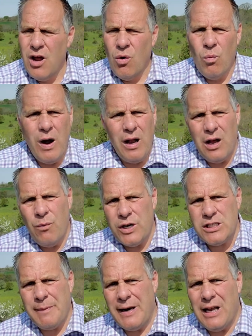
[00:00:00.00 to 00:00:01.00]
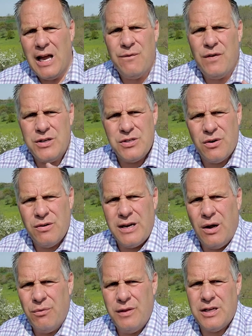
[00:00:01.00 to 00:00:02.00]
well, I wish my life had turned
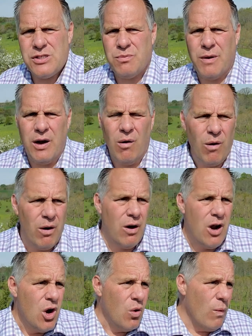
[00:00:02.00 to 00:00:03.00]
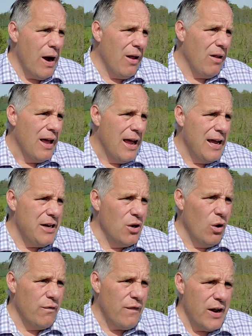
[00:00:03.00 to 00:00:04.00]
out this way, or, well, you
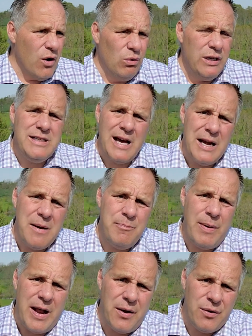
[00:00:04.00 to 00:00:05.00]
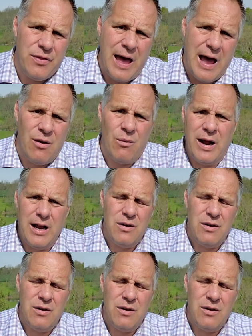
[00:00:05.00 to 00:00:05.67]
know, if I'd only done it better that way.